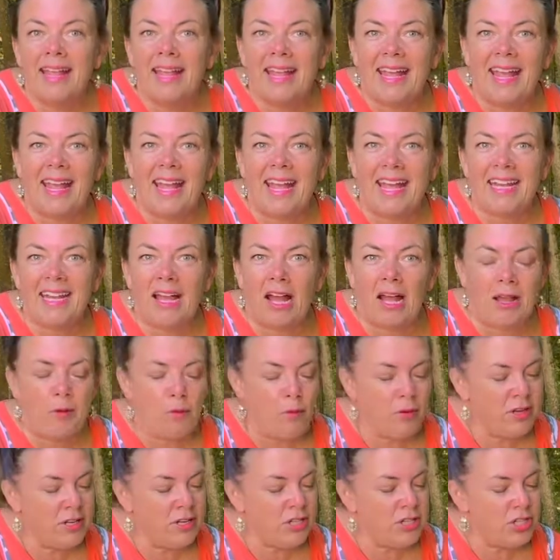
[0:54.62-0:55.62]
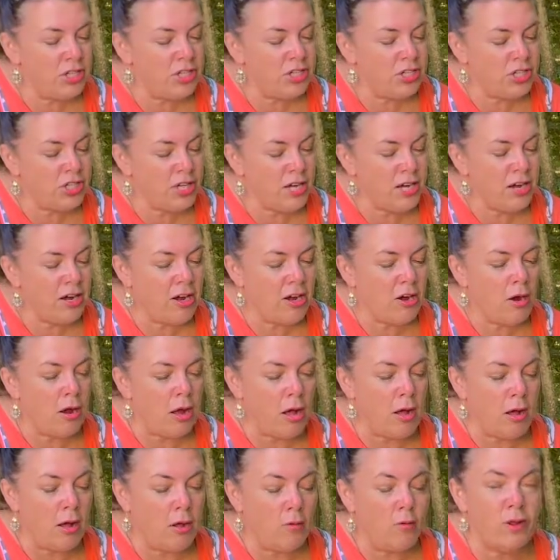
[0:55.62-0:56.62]
And I wanted to share
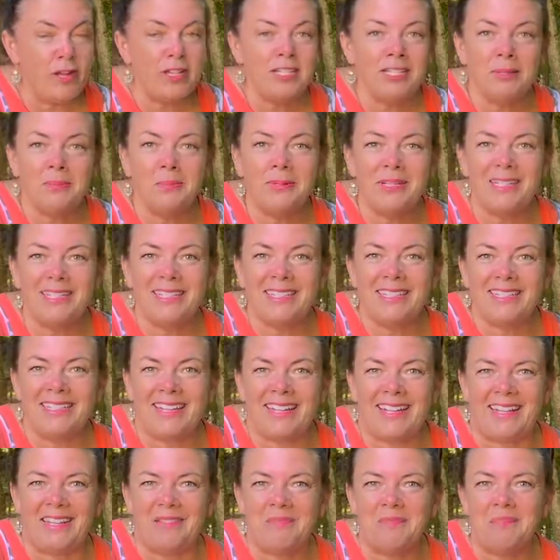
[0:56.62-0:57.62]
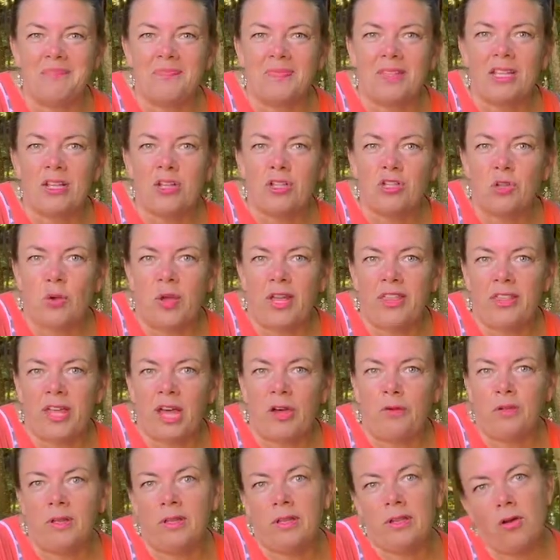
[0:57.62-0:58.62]
a recipe today. So I thought
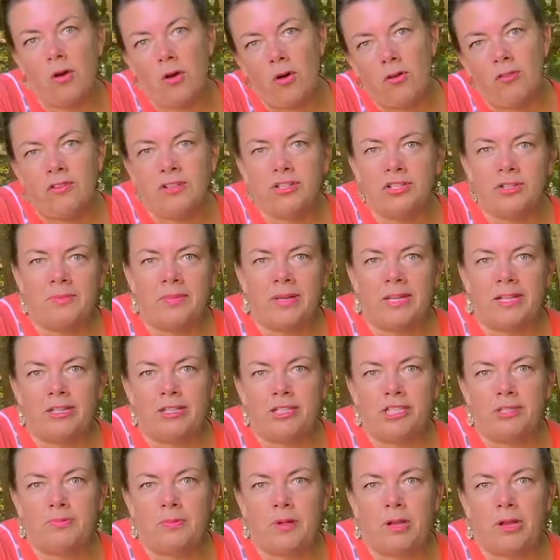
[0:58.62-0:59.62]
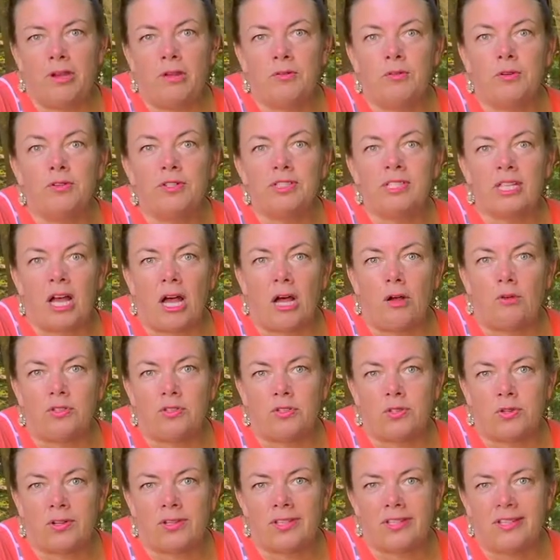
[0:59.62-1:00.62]
we could go over to my Inspiring Roots
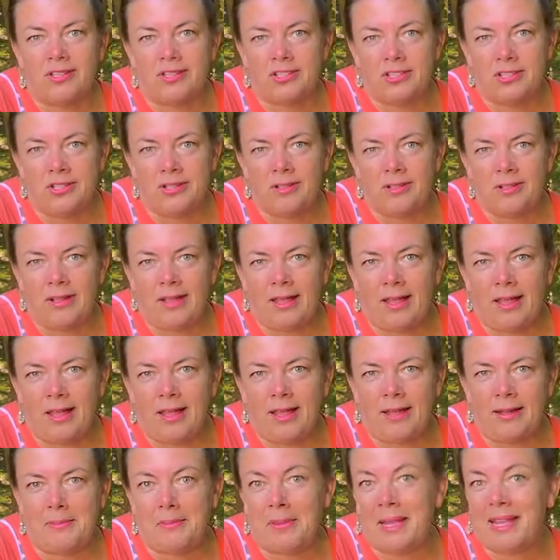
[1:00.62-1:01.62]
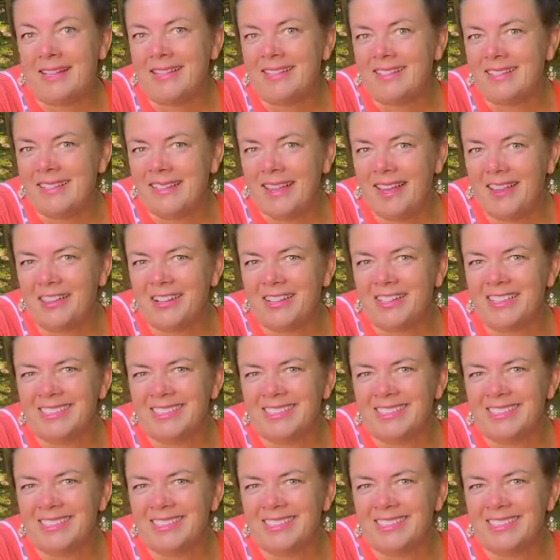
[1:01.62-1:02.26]
outdoor kitchen and make it together.